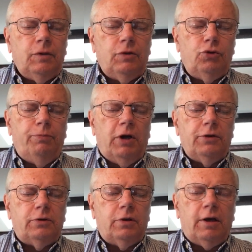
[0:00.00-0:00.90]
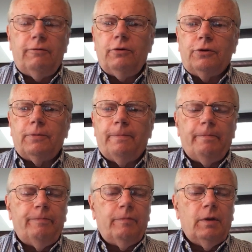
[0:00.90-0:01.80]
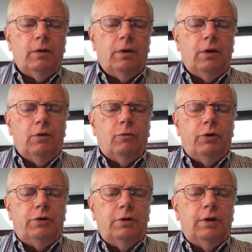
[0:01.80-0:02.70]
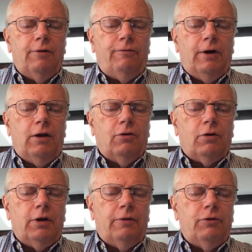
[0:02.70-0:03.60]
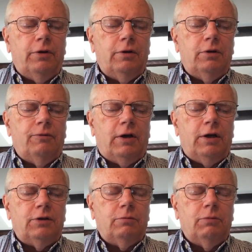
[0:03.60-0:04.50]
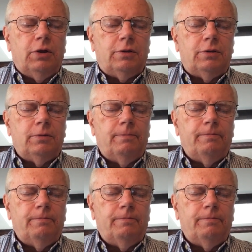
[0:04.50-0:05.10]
Two parts to that verse. We did not follow cleverly devised myths.